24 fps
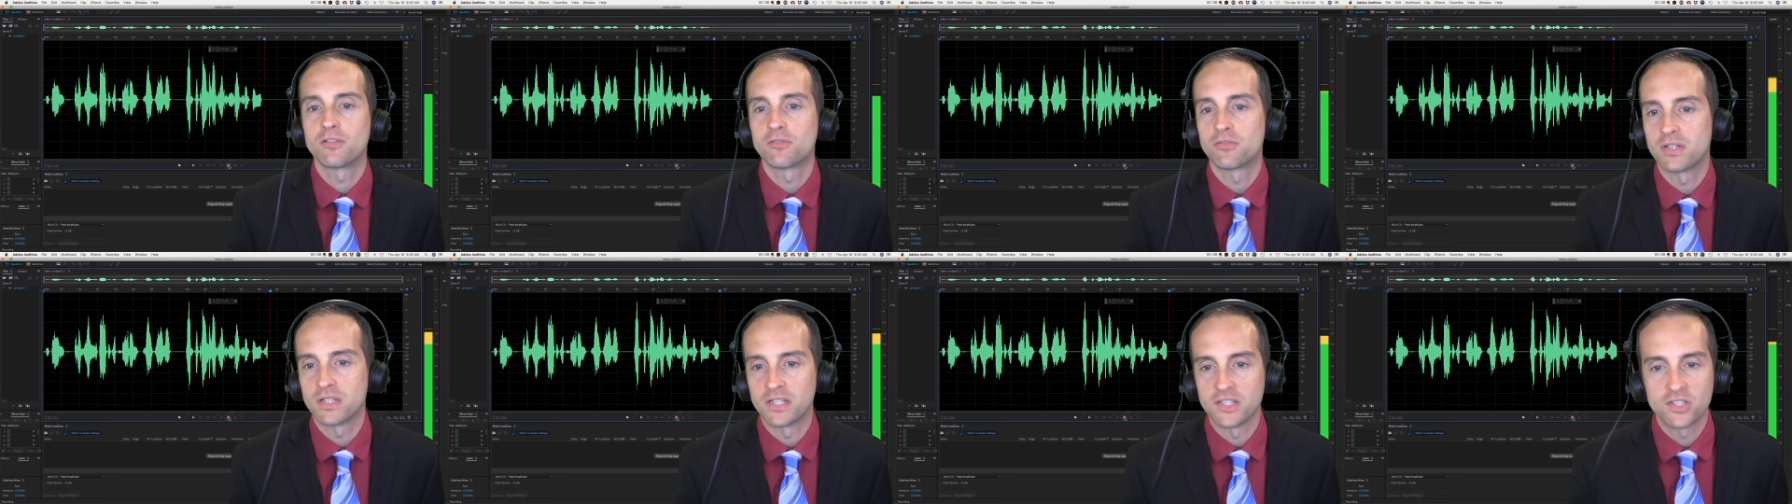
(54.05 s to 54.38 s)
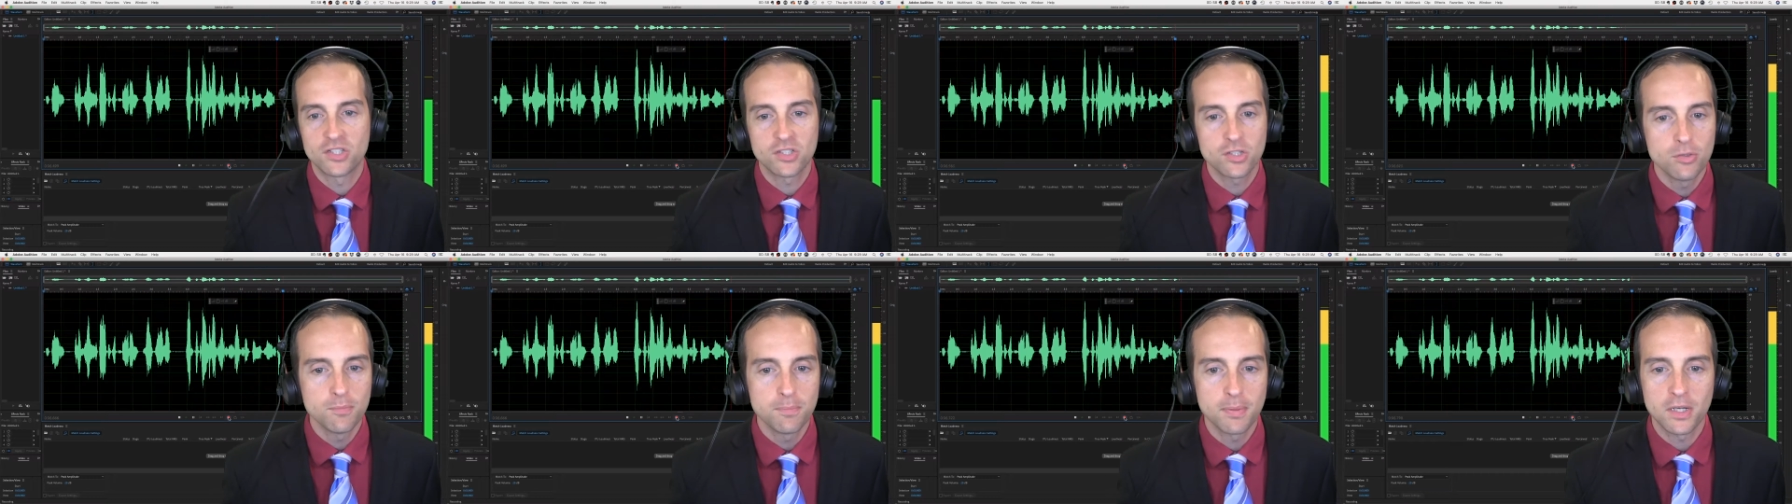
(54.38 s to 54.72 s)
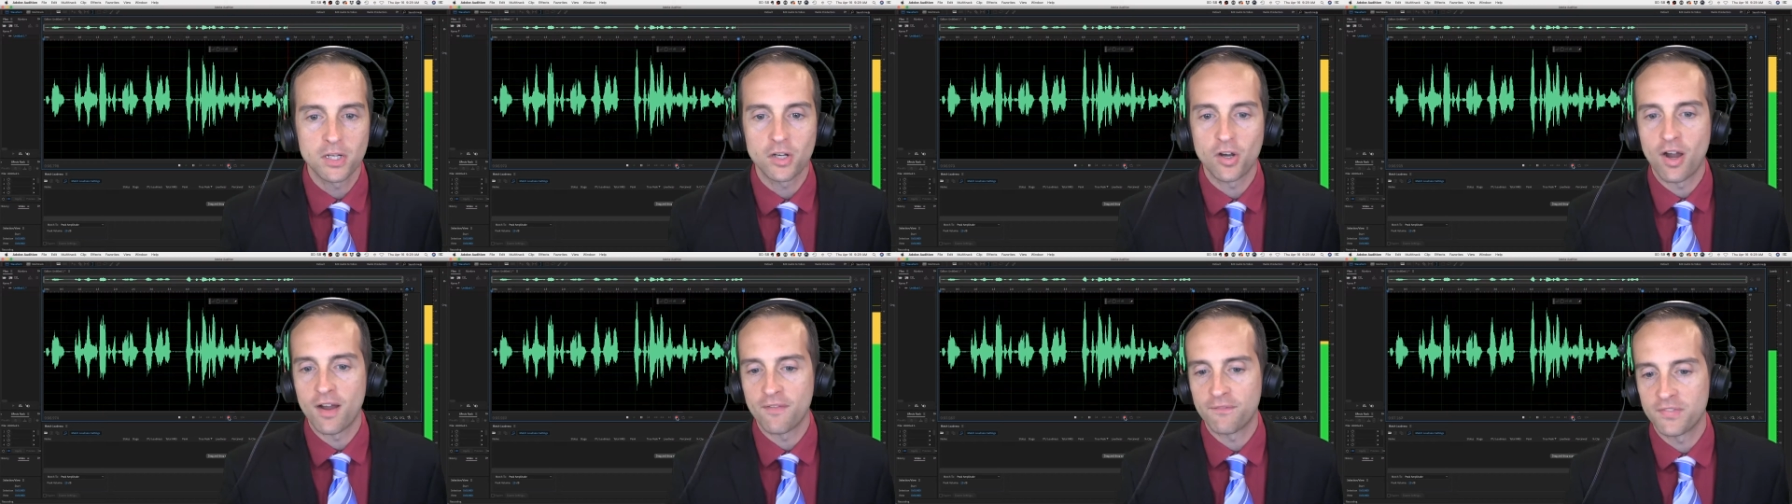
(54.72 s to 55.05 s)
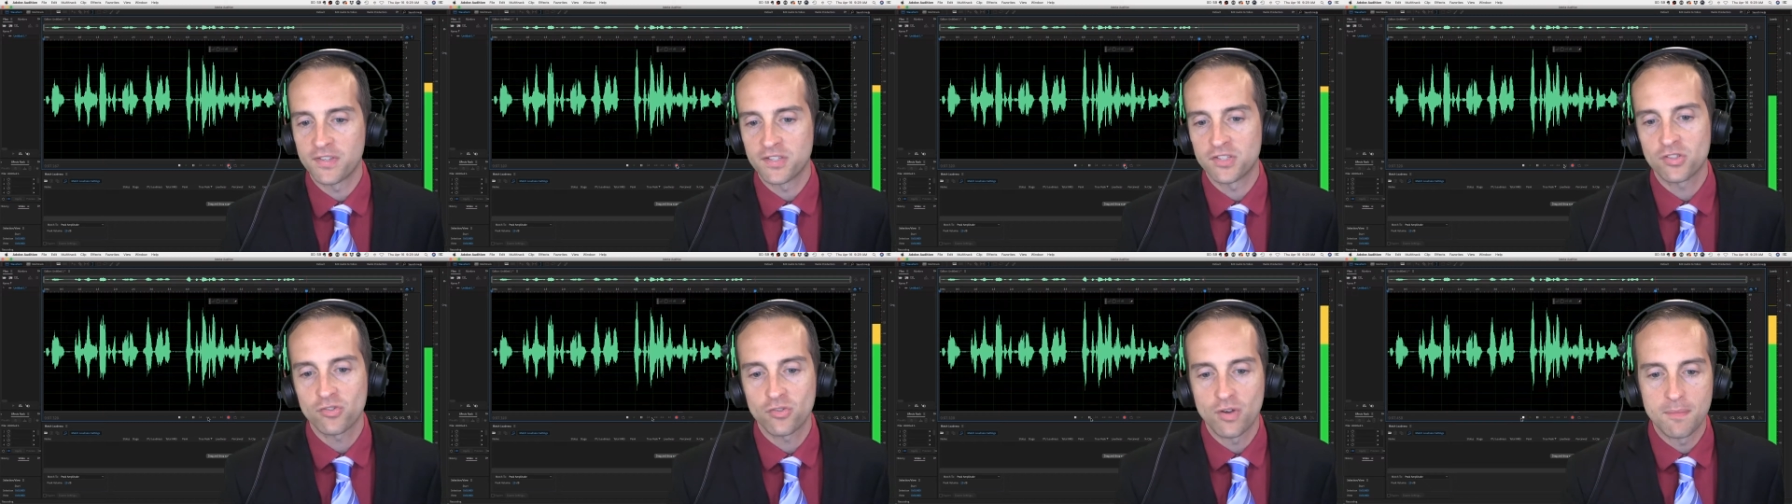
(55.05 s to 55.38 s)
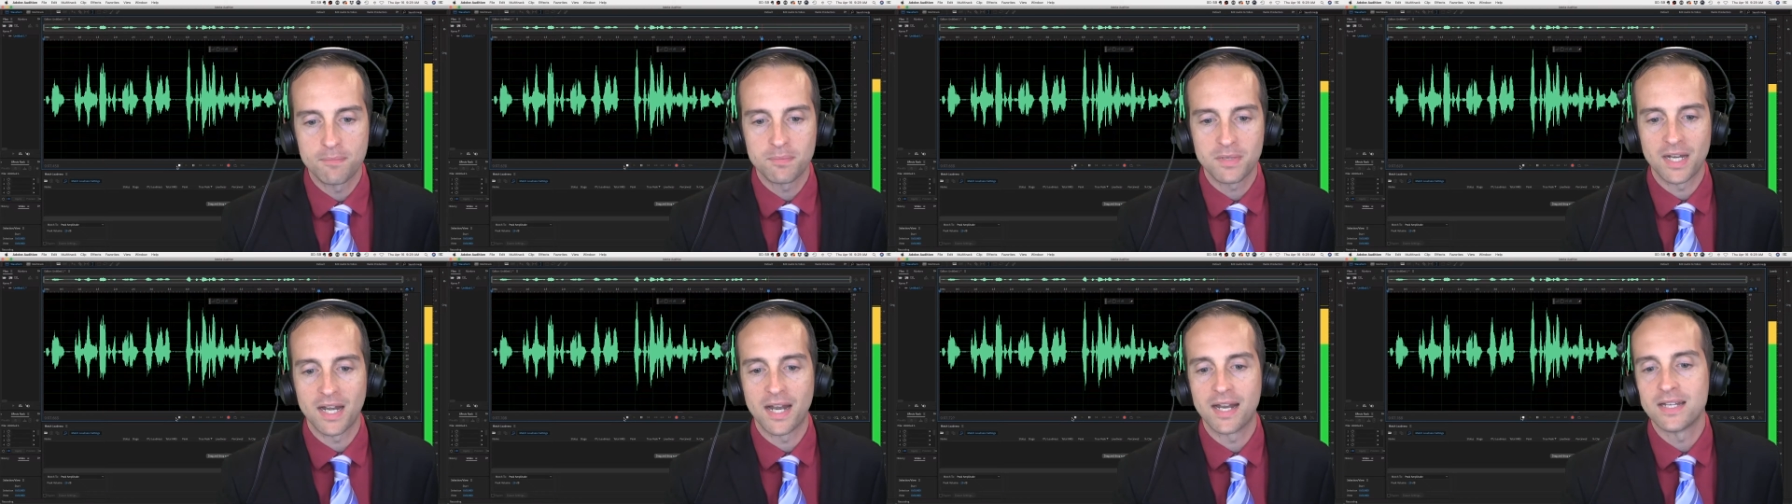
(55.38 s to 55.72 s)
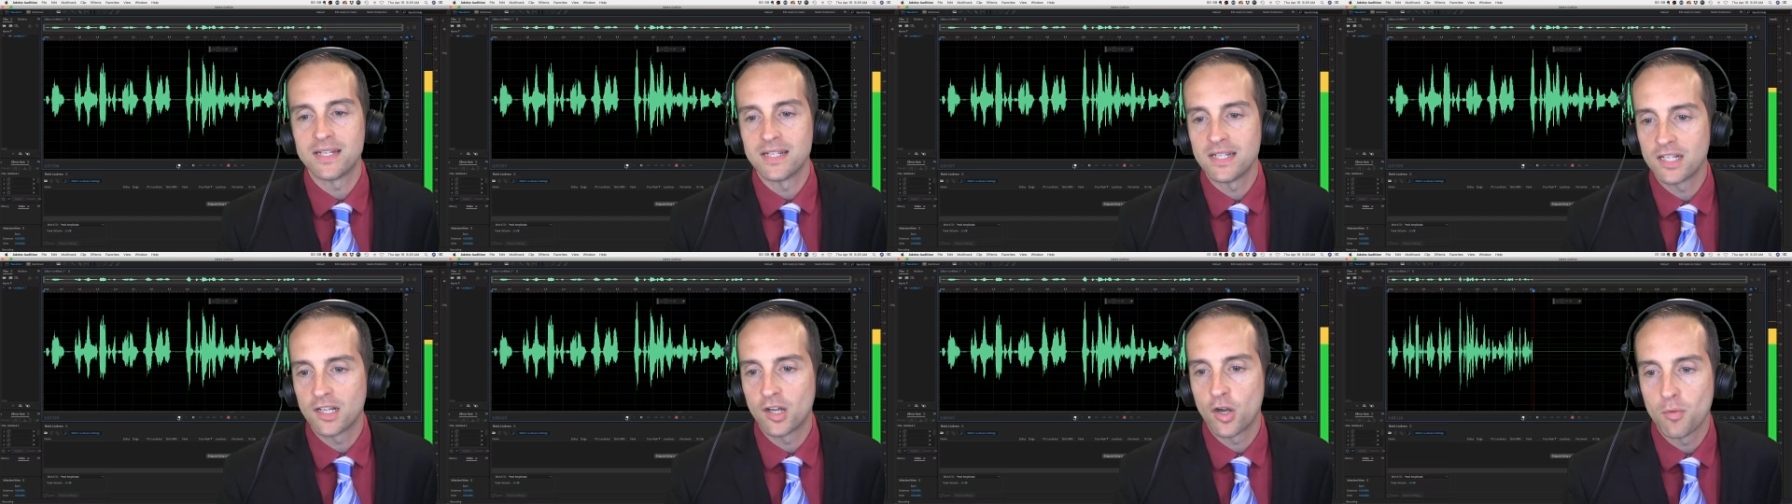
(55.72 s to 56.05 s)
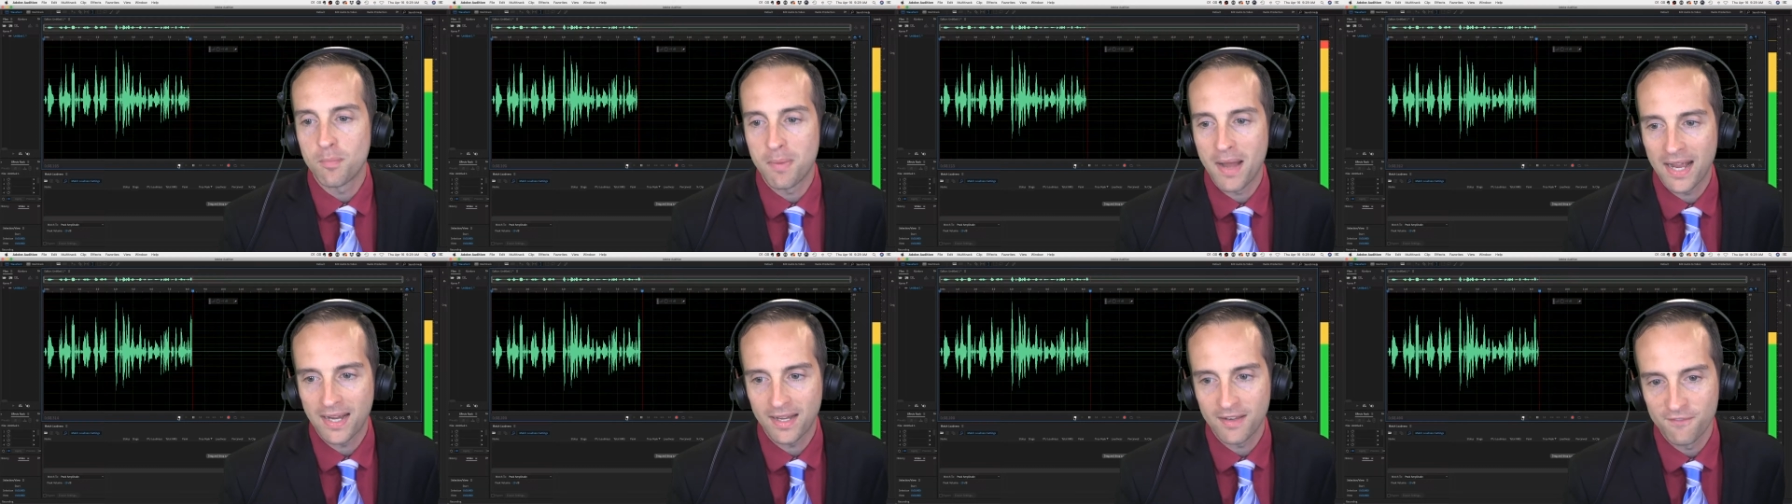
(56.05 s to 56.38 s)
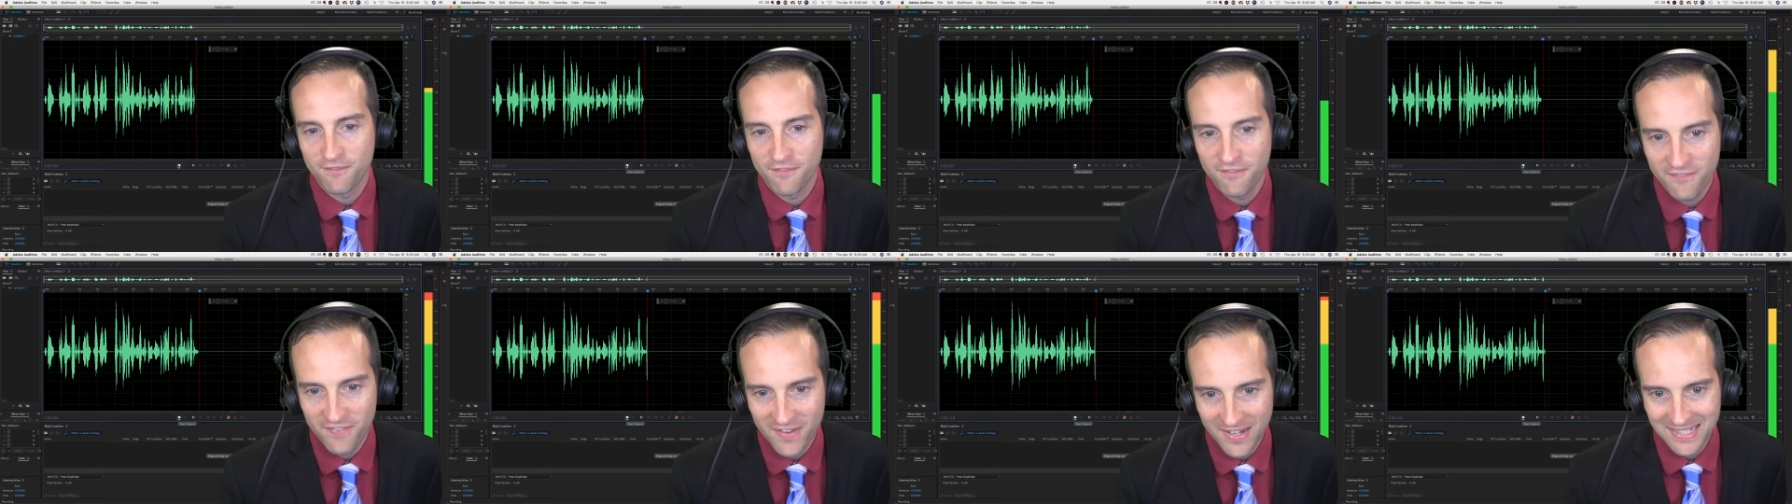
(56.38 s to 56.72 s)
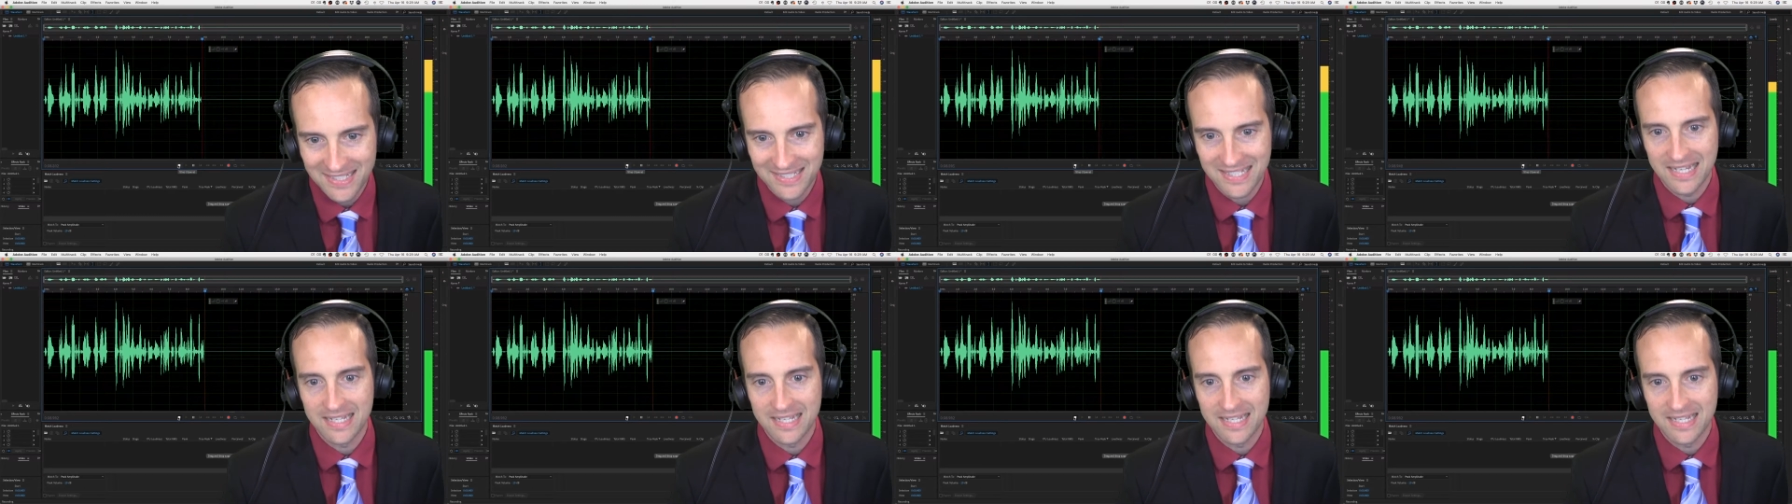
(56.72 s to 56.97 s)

really stupid or off the script and I need to go back and fix